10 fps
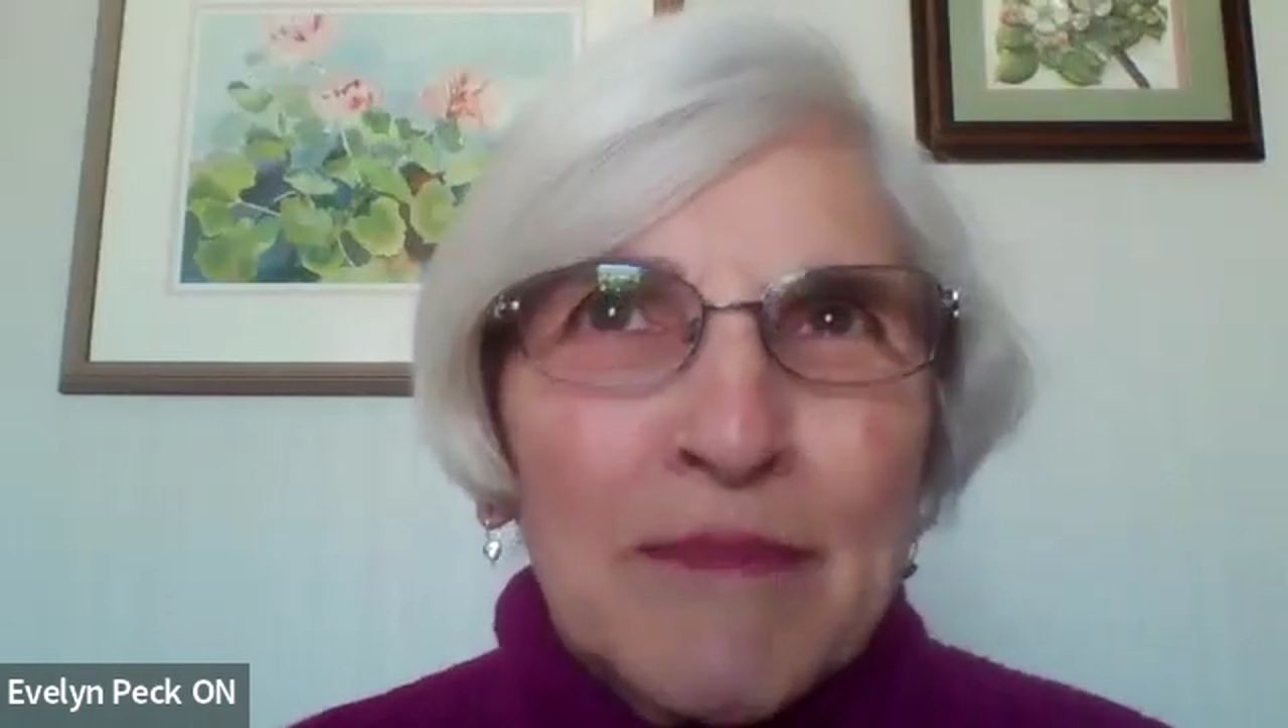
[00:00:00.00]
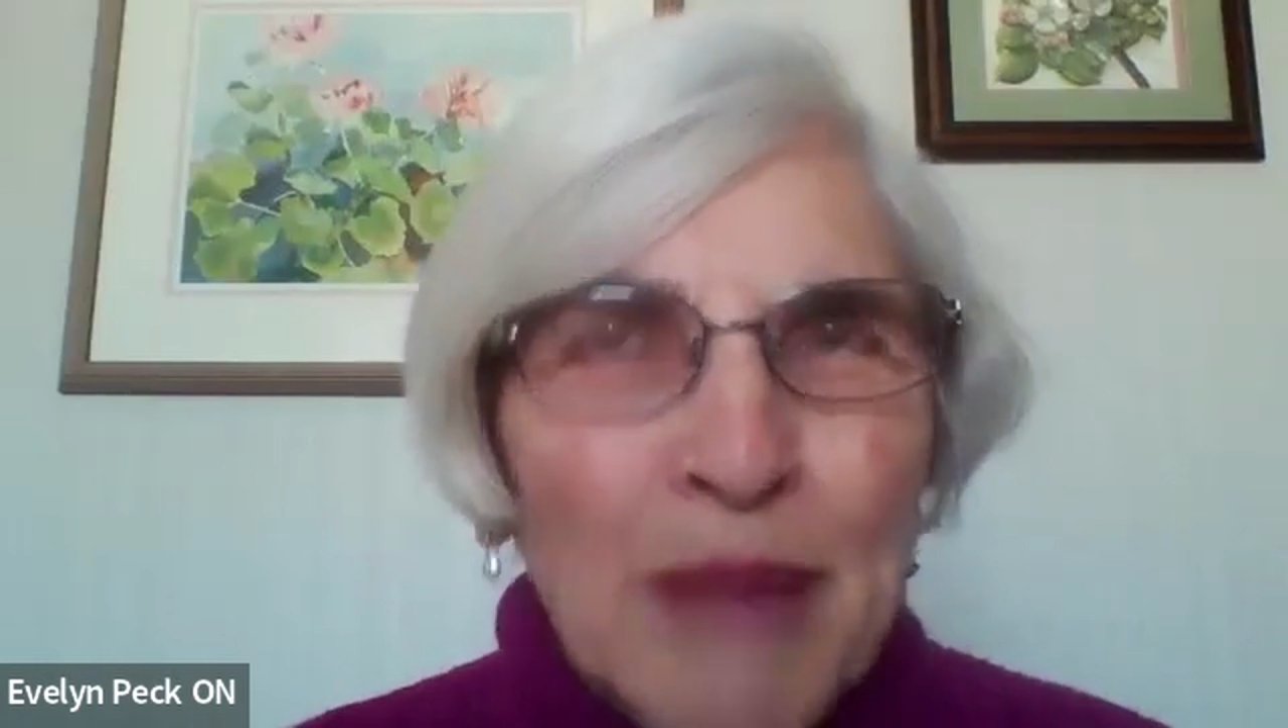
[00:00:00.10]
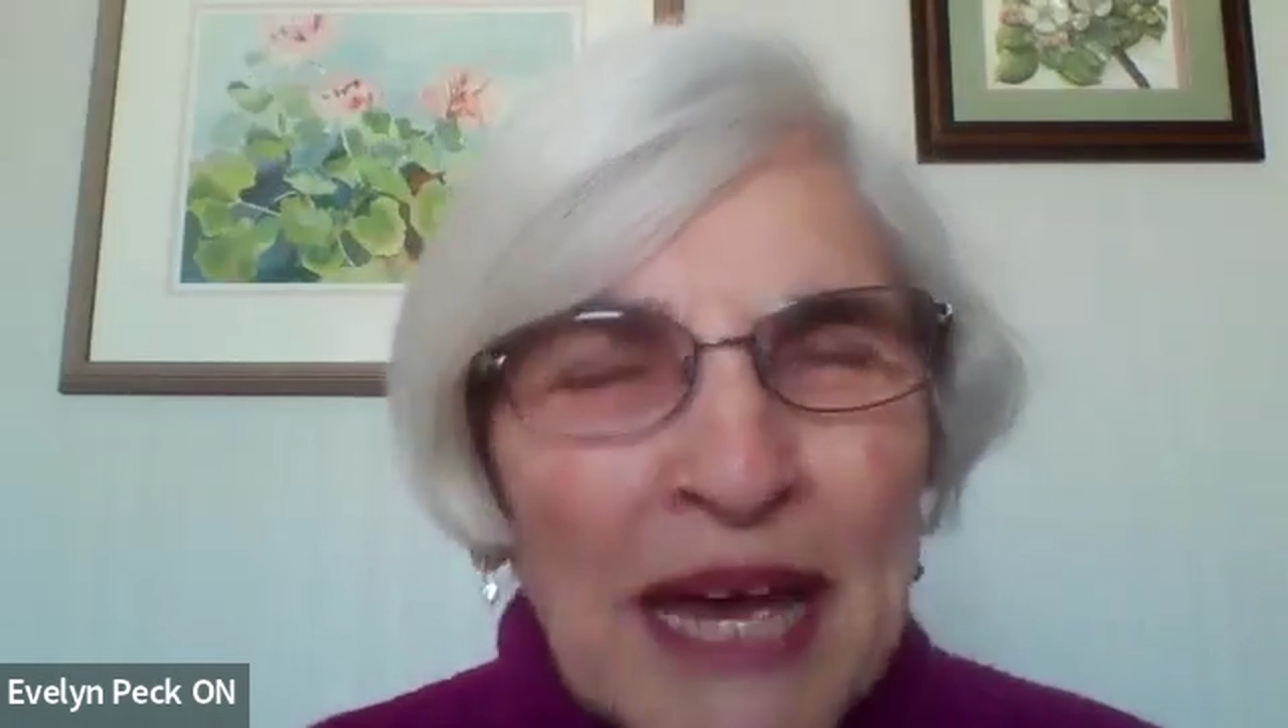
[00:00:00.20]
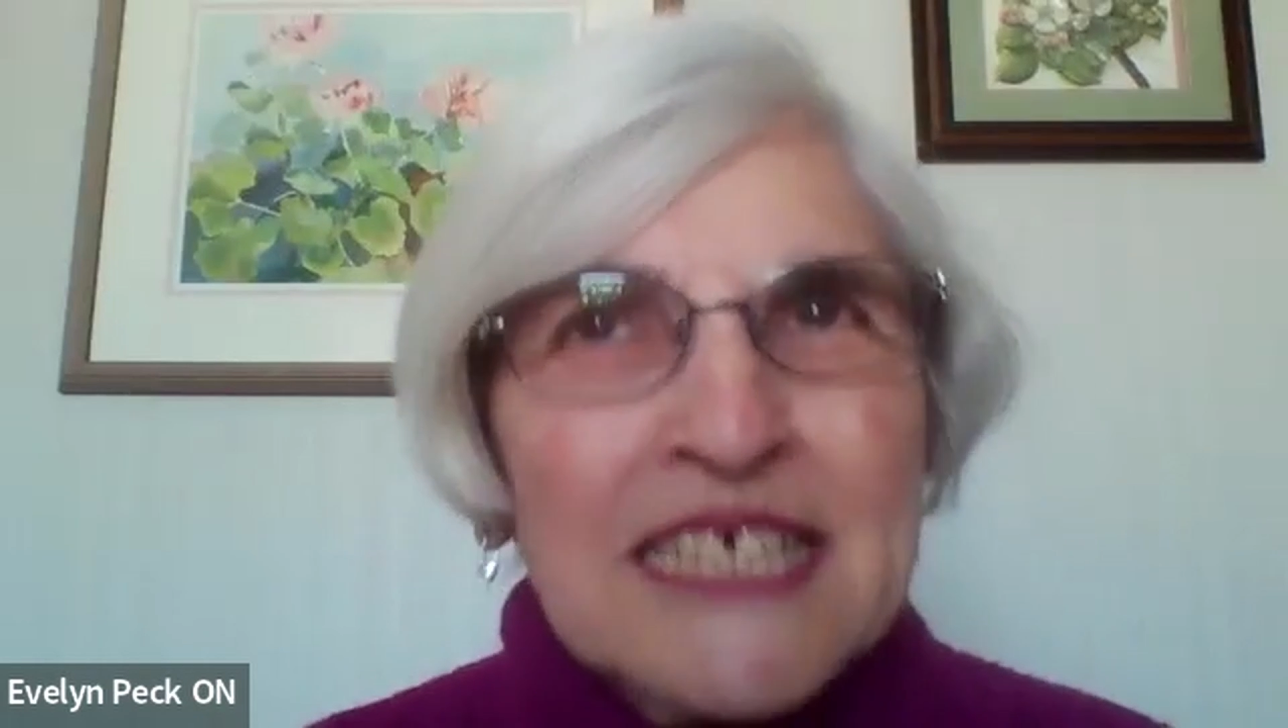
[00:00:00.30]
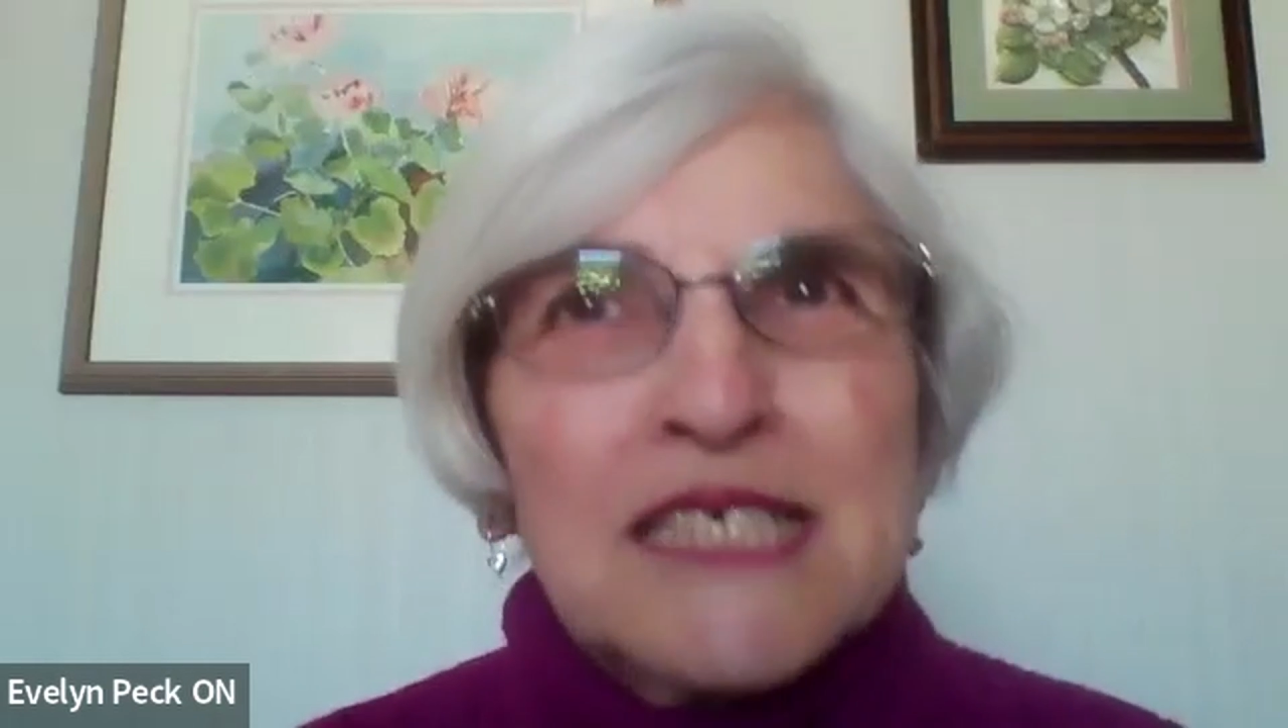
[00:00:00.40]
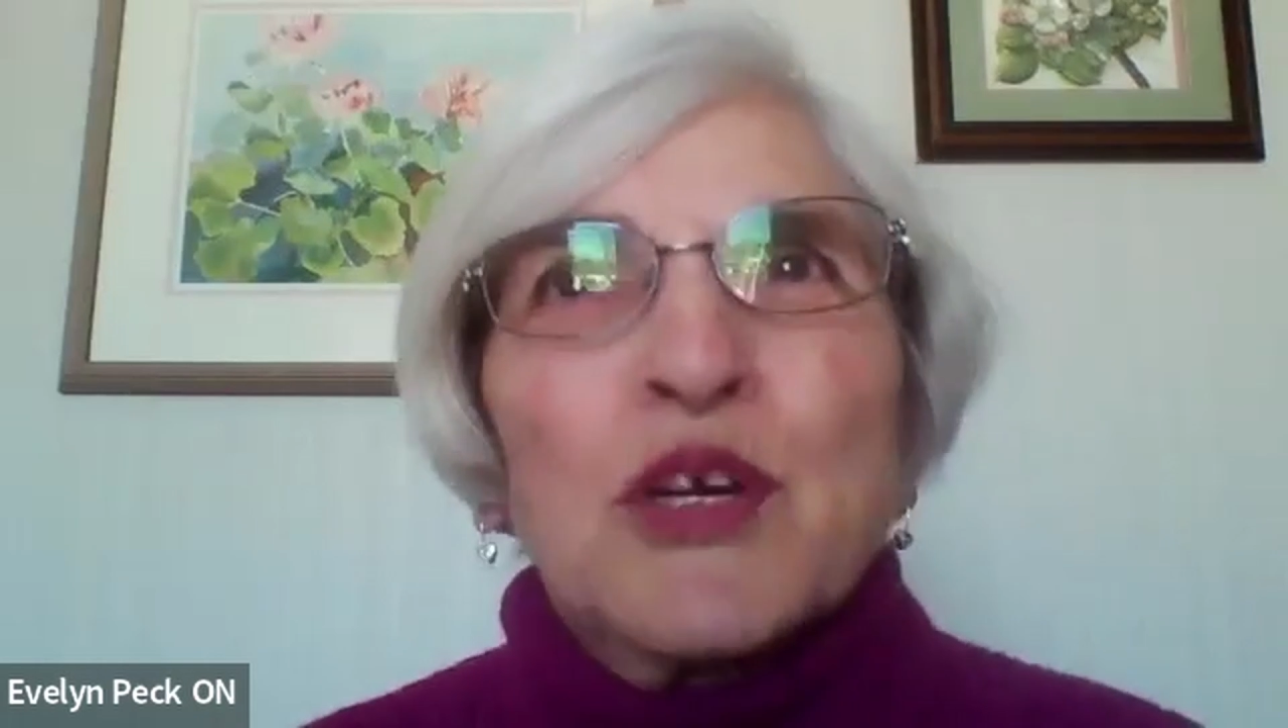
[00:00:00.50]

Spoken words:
a past